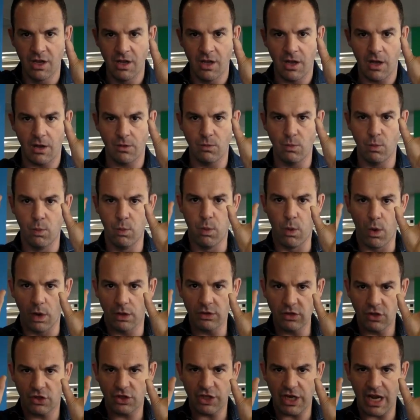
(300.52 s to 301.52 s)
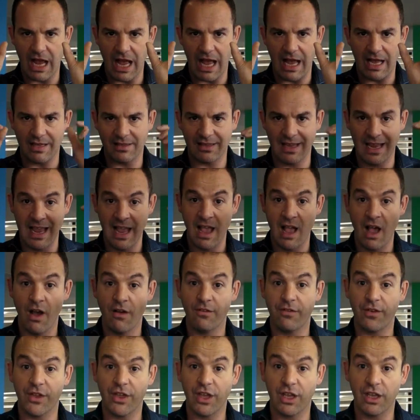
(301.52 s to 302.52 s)
and 1 shares
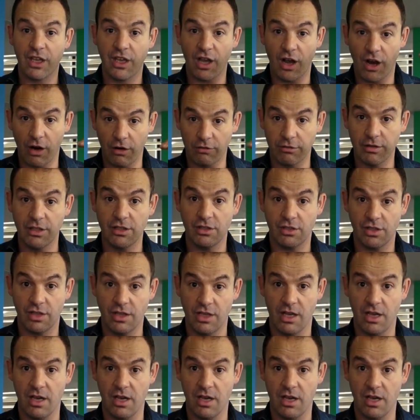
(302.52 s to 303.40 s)
for the current year,